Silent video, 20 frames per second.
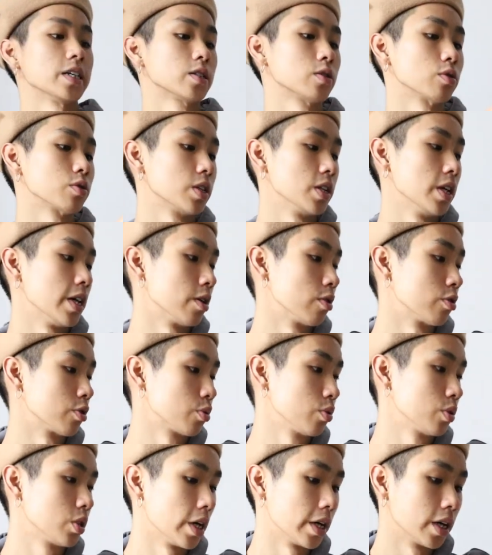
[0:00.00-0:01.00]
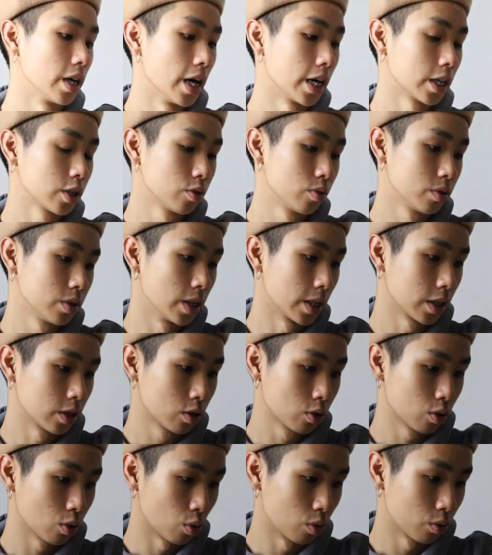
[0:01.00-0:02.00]
has those letters, which I actually, like,
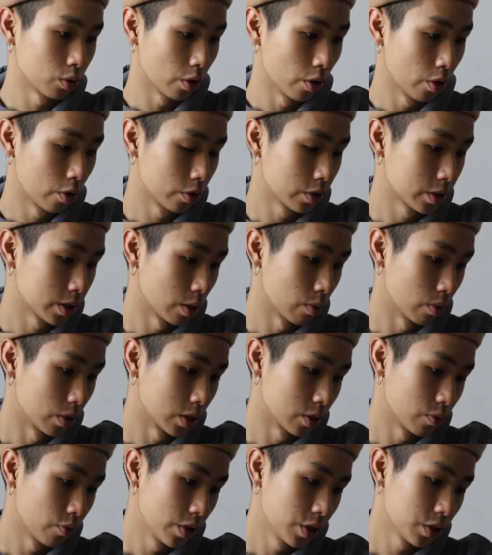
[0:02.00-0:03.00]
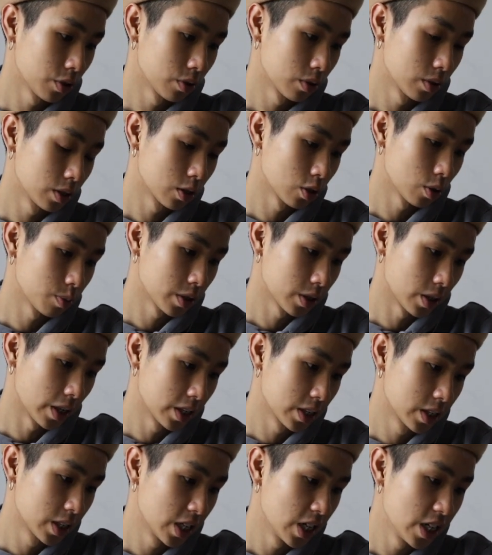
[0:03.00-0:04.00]
don't understand what it's written. It's something
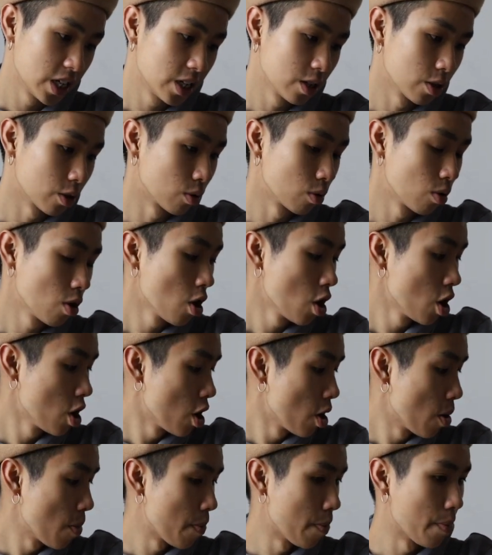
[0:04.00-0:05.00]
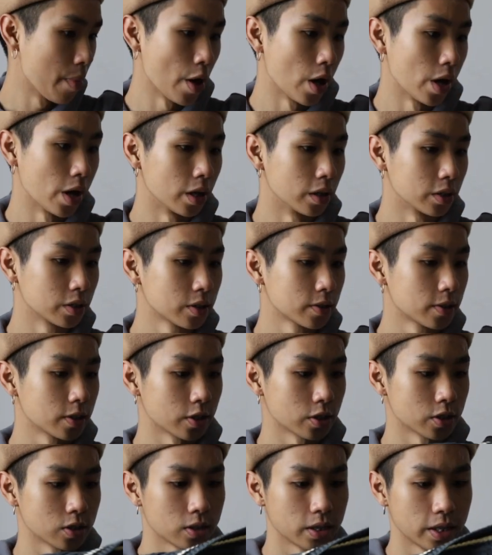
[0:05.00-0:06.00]
like Tino, but
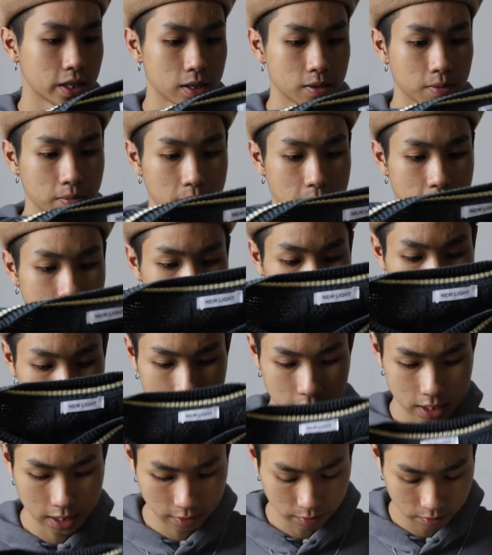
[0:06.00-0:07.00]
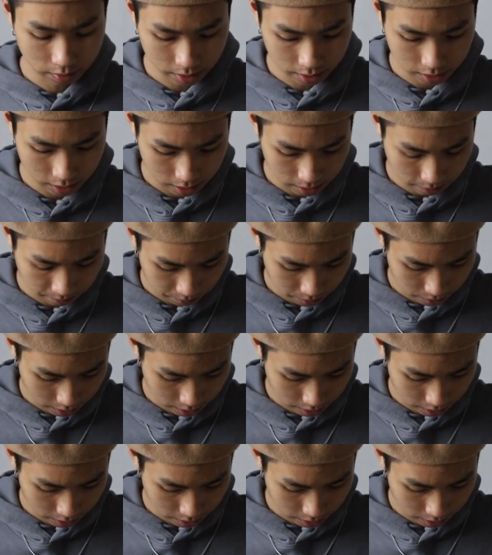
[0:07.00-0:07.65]
doesn't, like, make any really